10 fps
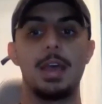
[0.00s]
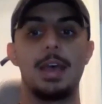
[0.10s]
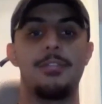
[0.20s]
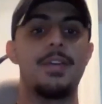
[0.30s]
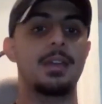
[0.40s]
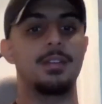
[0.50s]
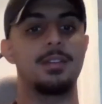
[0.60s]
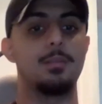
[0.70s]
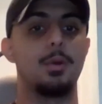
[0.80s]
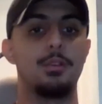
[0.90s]
factors
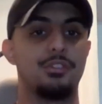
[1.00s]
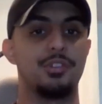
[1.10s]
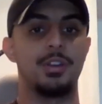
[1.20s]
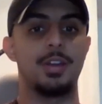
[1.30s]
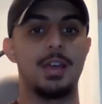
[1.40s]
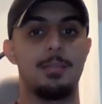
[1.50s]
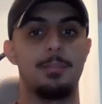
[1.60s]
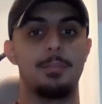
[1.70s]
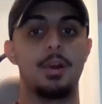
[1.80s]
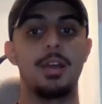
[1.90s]
in motion
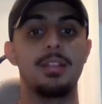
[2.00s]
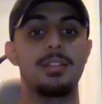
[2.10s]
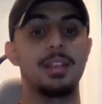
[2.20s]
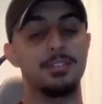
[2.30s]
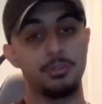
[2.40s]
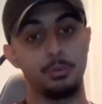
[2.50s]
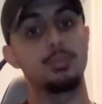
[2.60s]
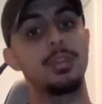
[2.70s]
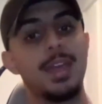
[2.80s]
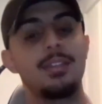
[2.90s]
behind the scenes to
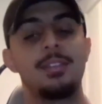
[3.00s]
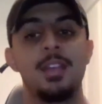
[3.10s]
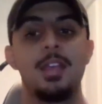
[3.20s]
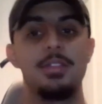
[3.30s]
get